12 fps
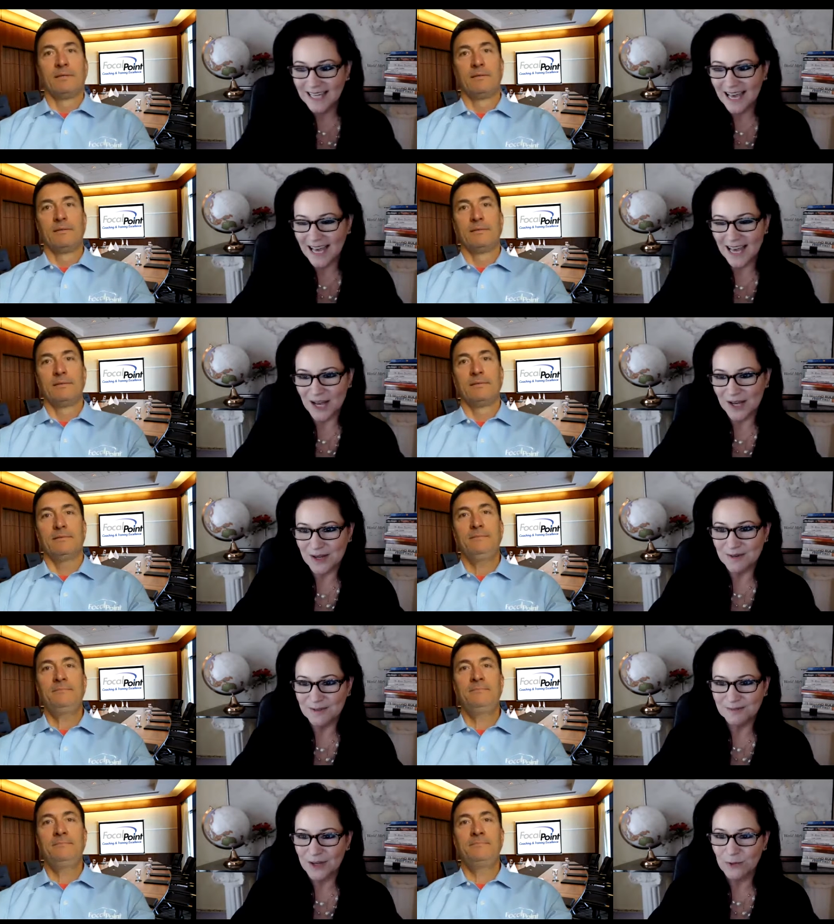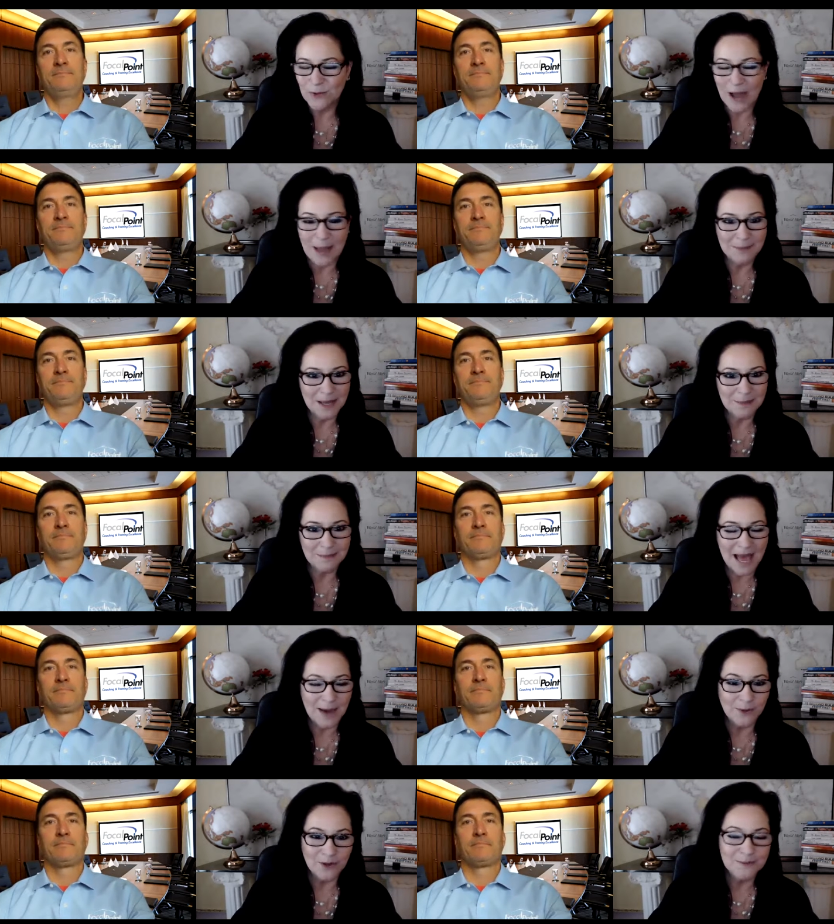Speaker 1: uh, wrap up
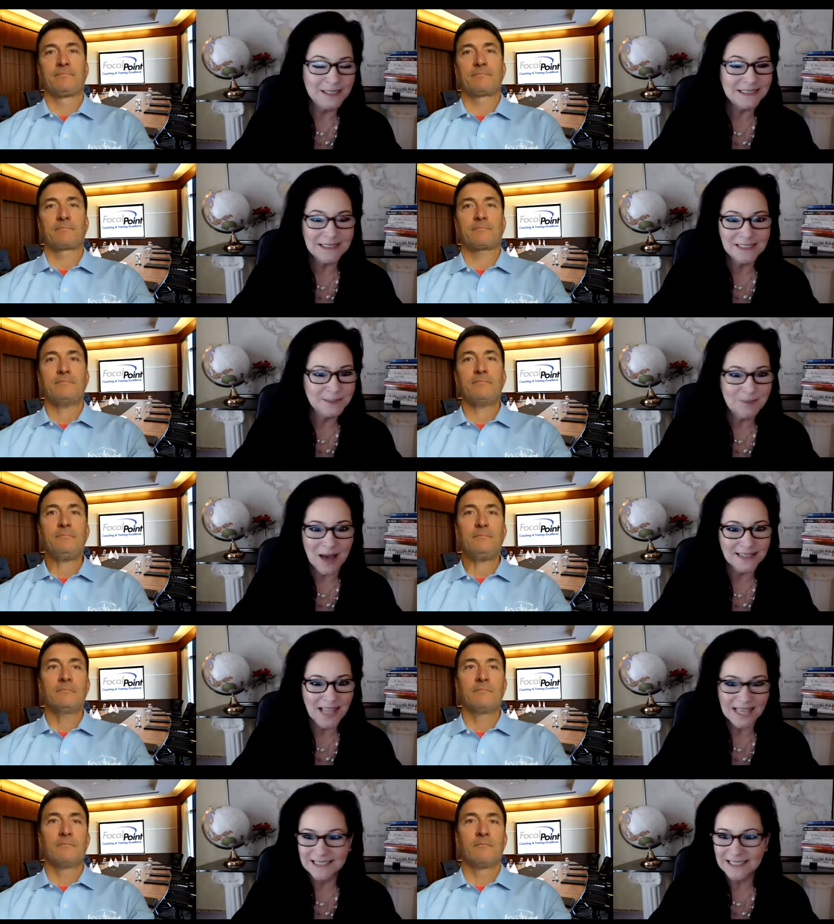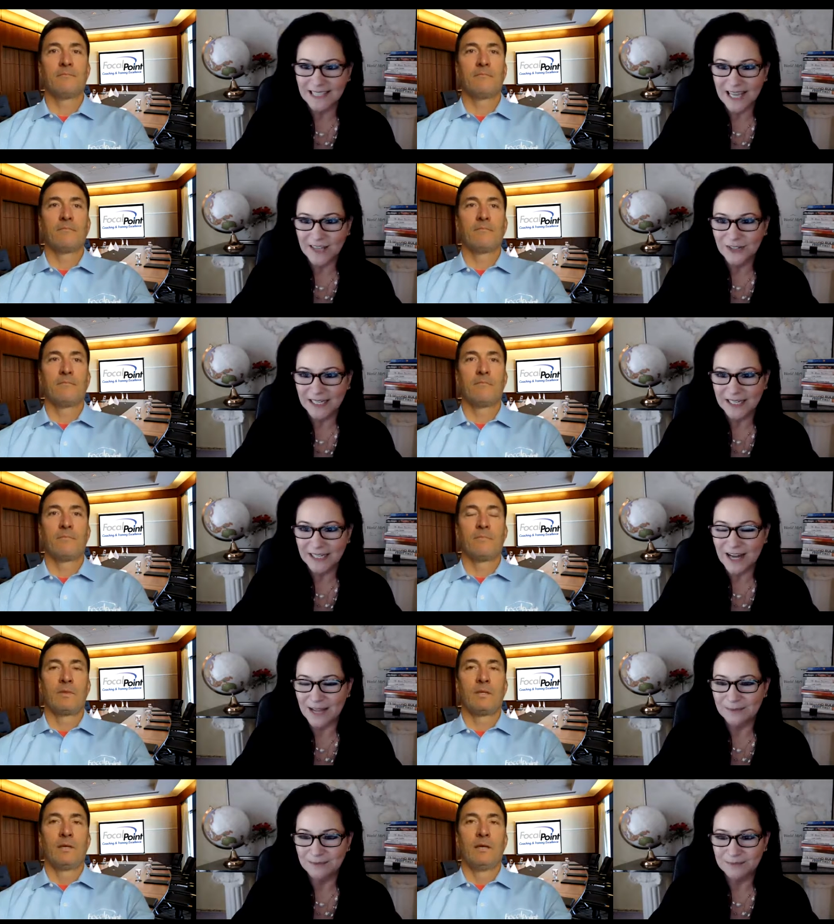our business spotlight together here
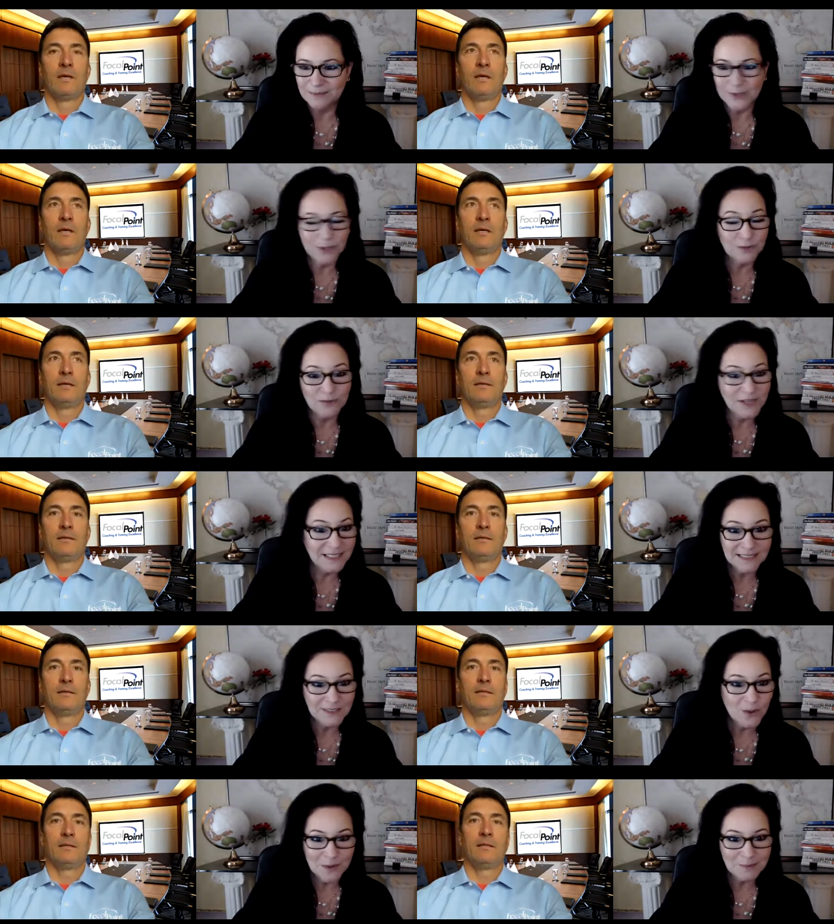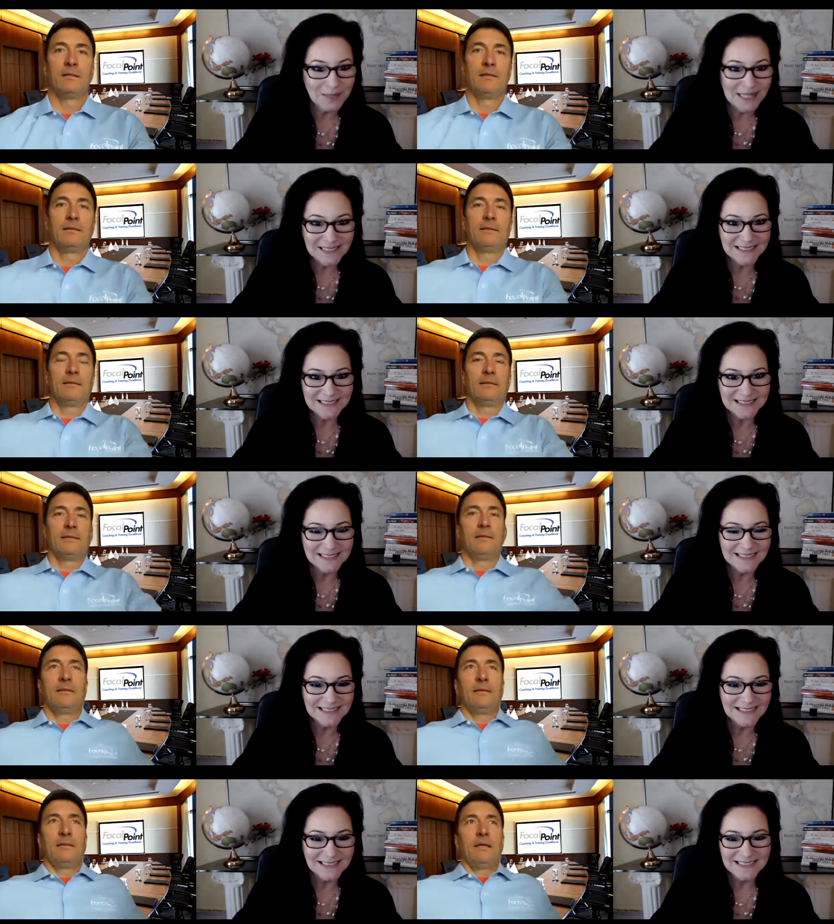at Beautiful Faces Going Places?
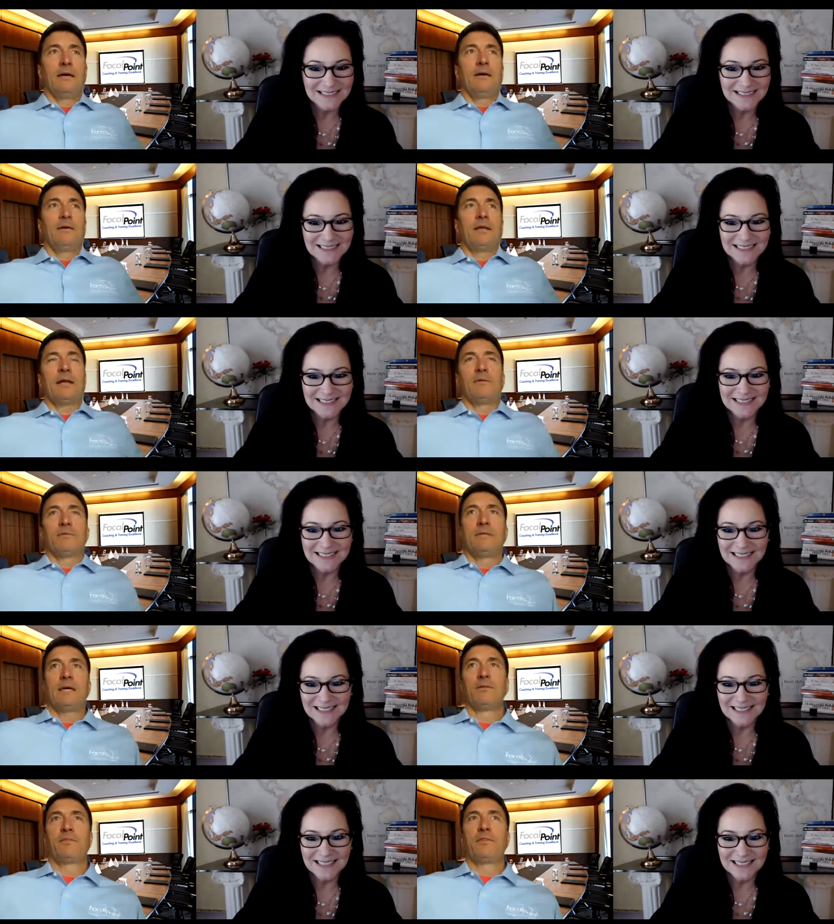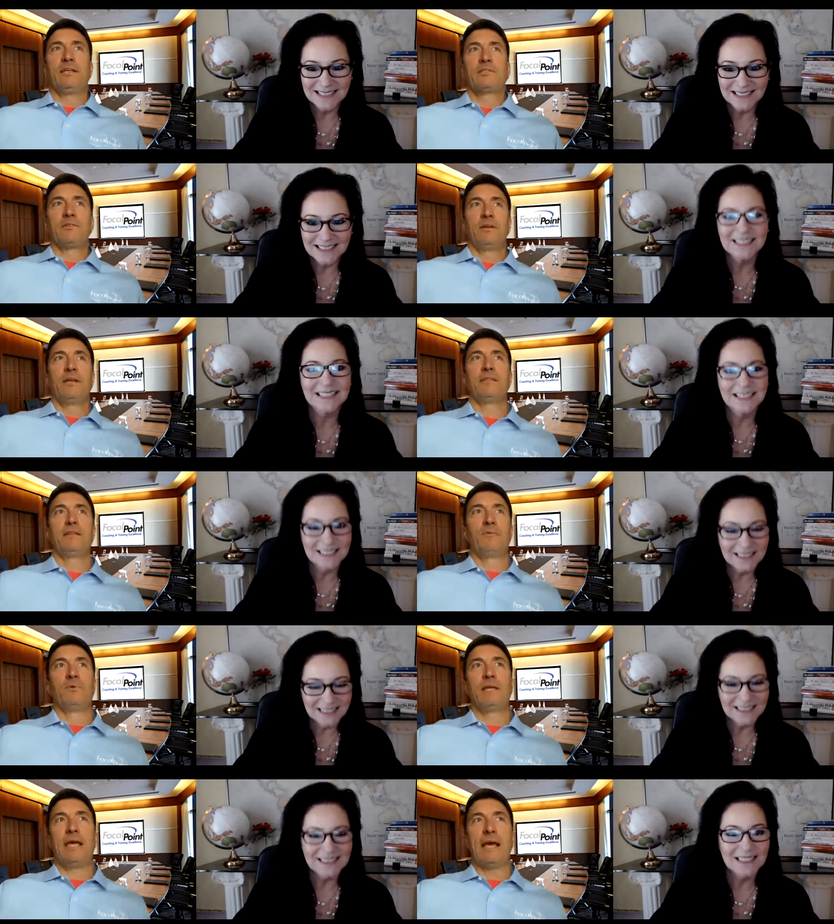
Speaker 2: No, I don't. I don't think so. Nothing
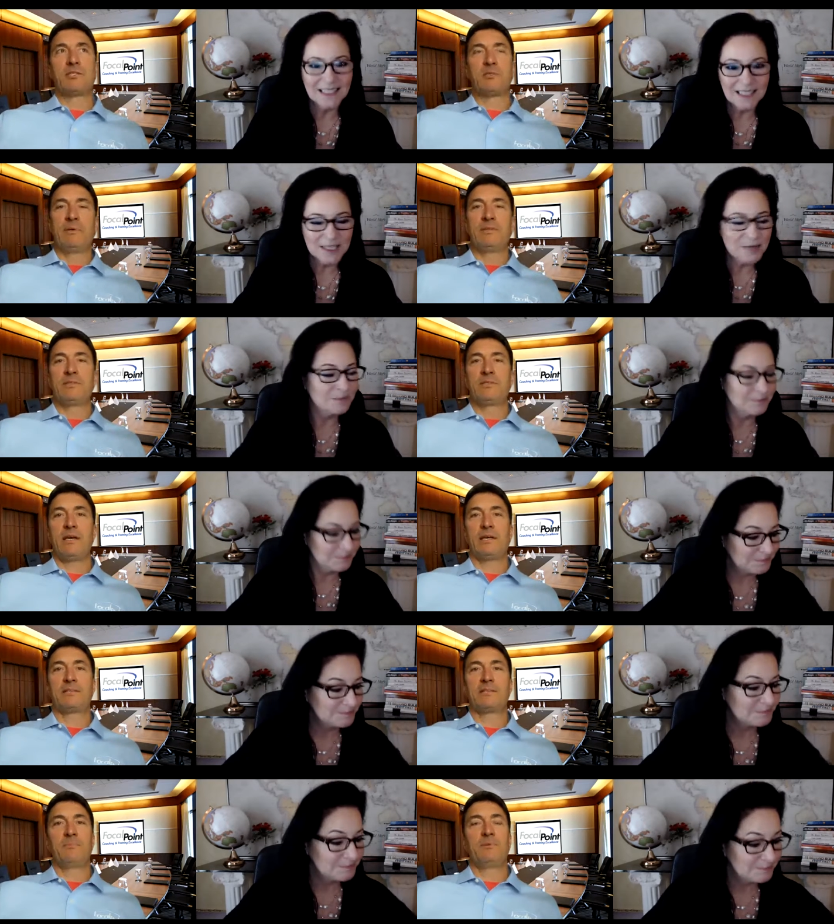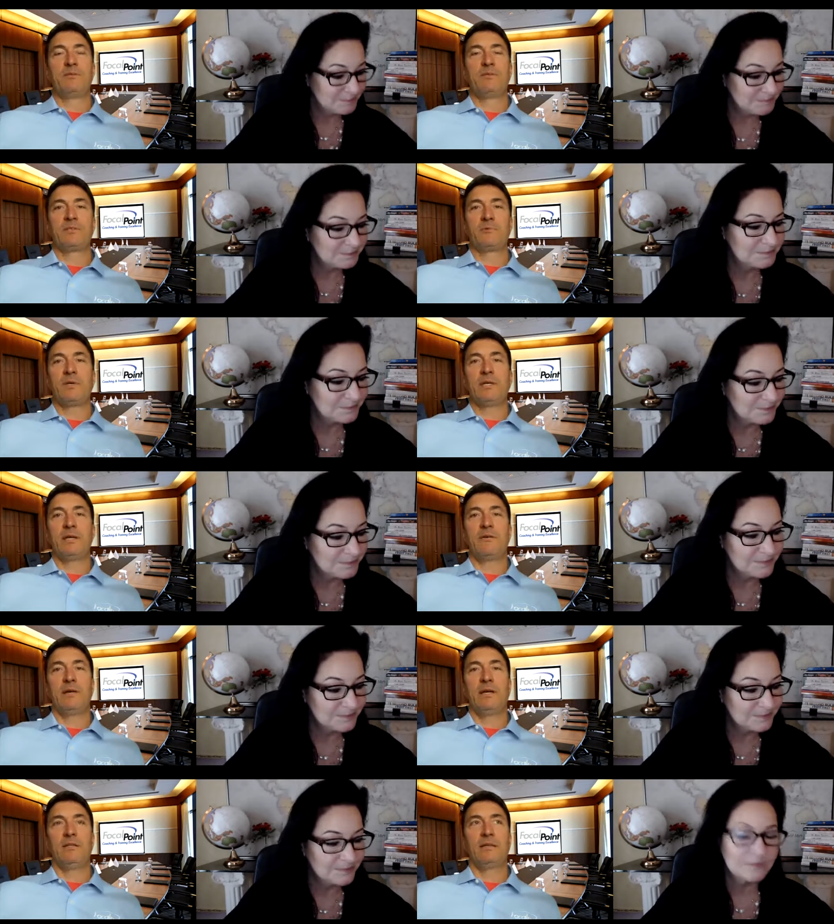that really hasn't been said, except to just
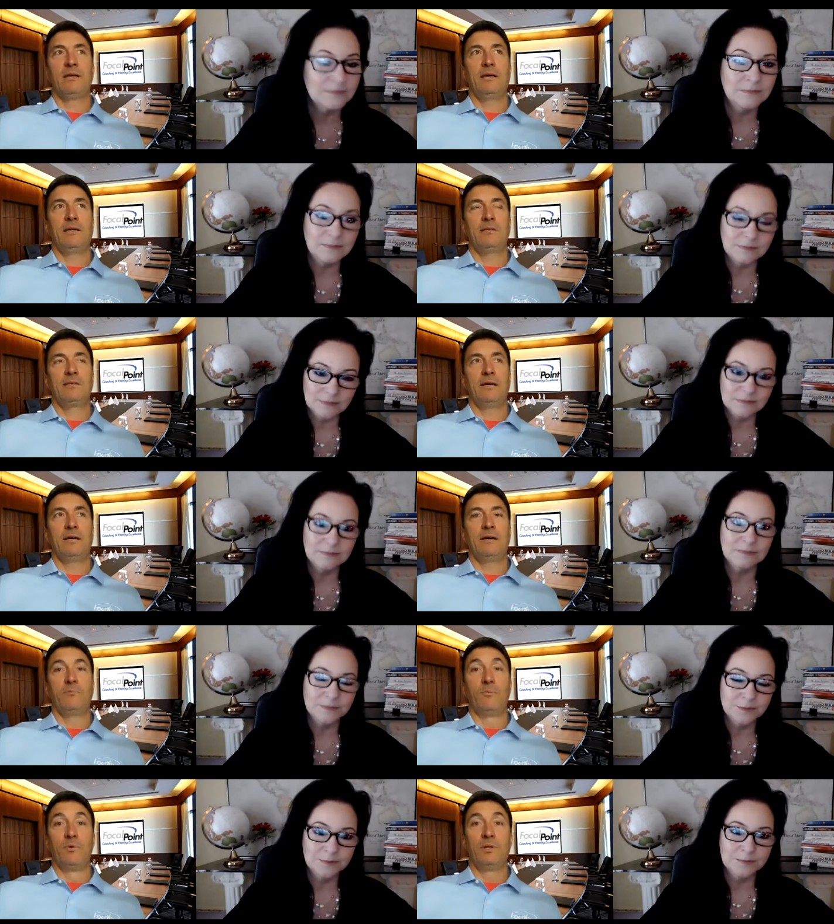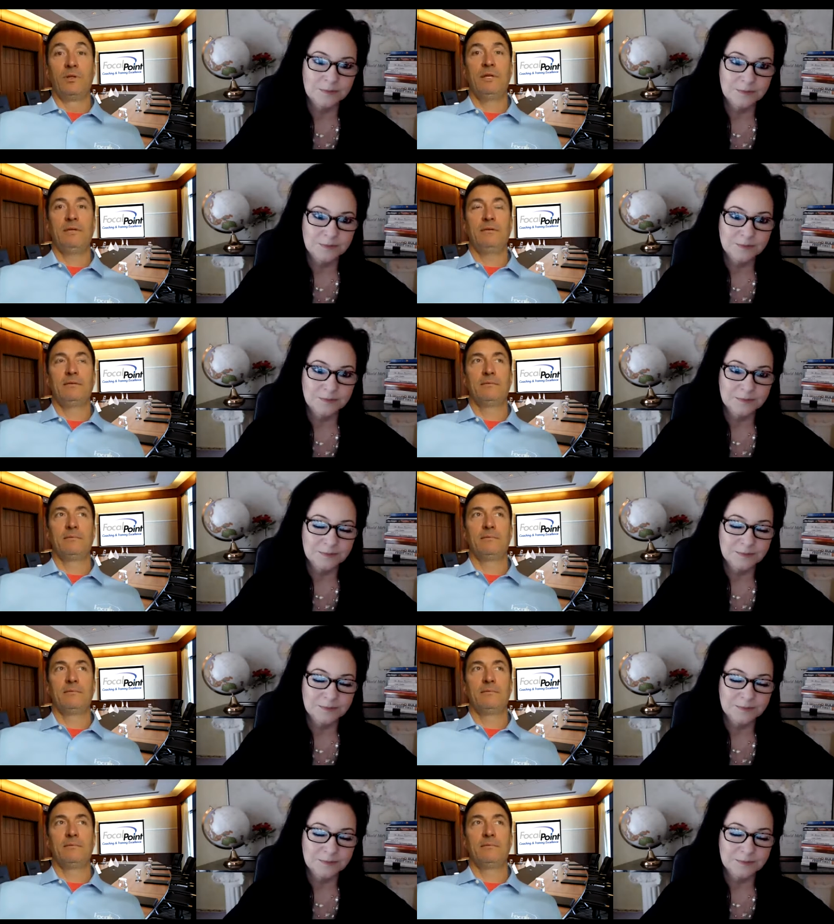reiterate that uh, I'm really